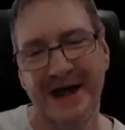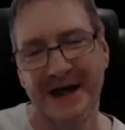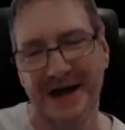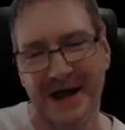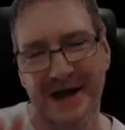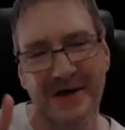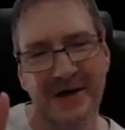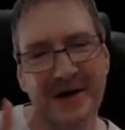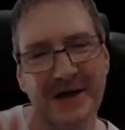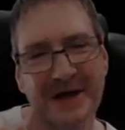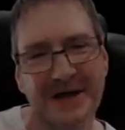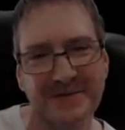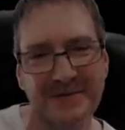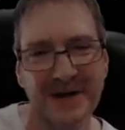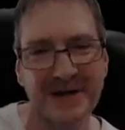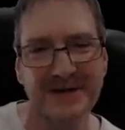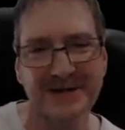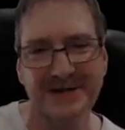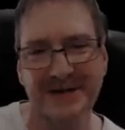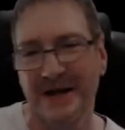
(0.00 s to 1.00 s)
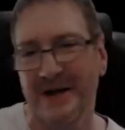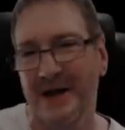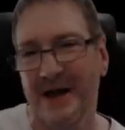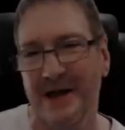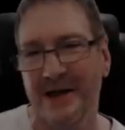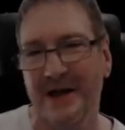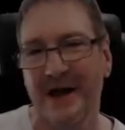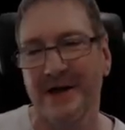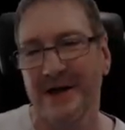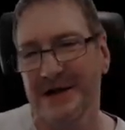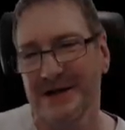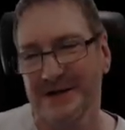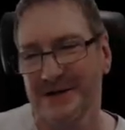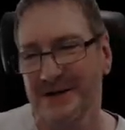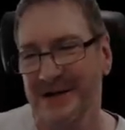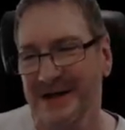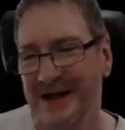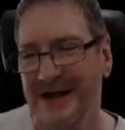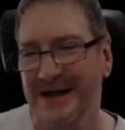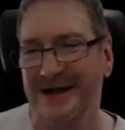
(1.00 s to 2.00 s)
in areas, because I like I like
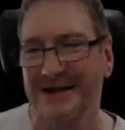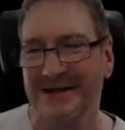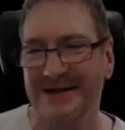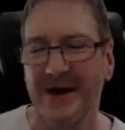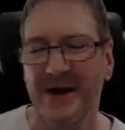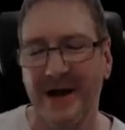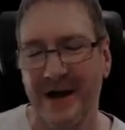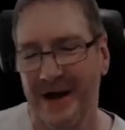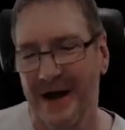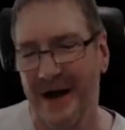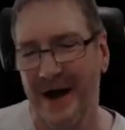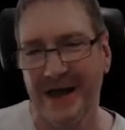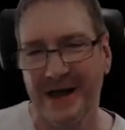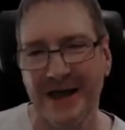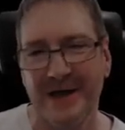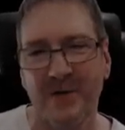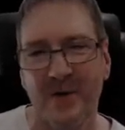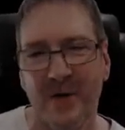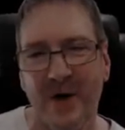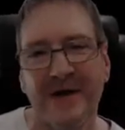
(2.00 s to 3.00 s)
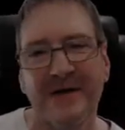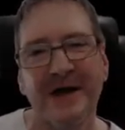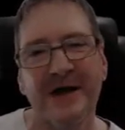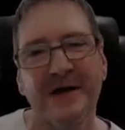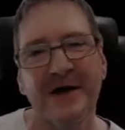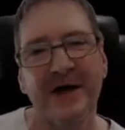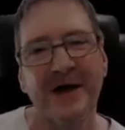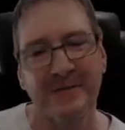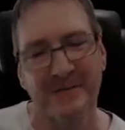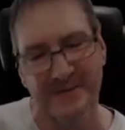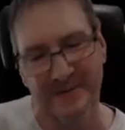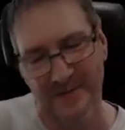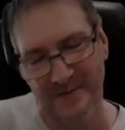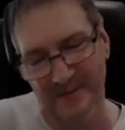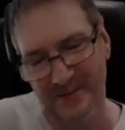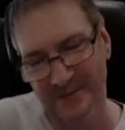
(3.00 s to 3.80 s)
doing that. So I, I get why they like